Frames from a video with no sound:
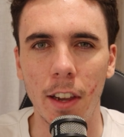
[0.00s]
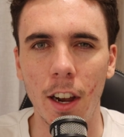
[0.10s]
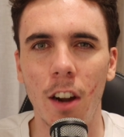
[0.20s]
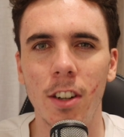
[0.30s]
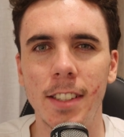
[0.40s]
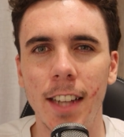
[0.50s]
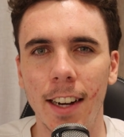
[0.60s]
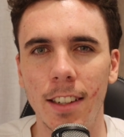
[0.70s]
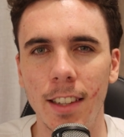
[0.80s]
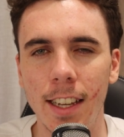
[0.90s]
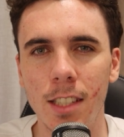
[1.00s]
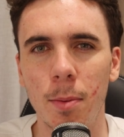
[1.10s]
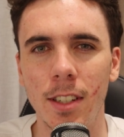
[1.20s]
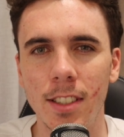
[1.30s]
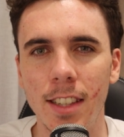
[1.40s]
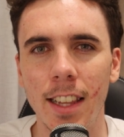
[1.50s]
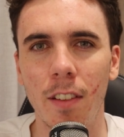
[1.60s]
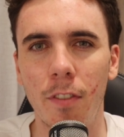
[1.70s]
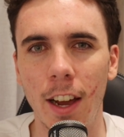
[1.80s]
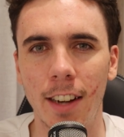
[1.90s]
They are a stacked list, but I just think the
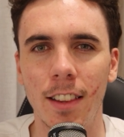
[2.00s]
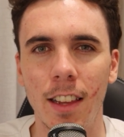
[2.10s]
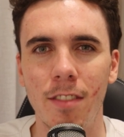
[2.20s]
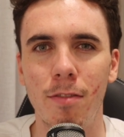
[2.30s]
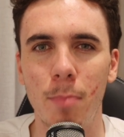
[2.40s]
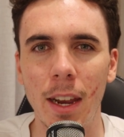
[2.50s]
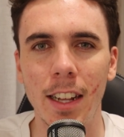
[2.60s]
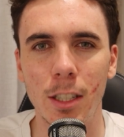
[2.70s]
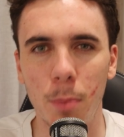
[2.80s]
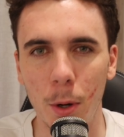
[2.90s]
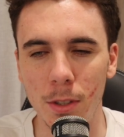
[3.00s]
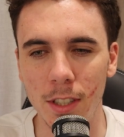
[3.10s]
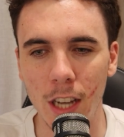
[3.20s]
fact that they've been exposed a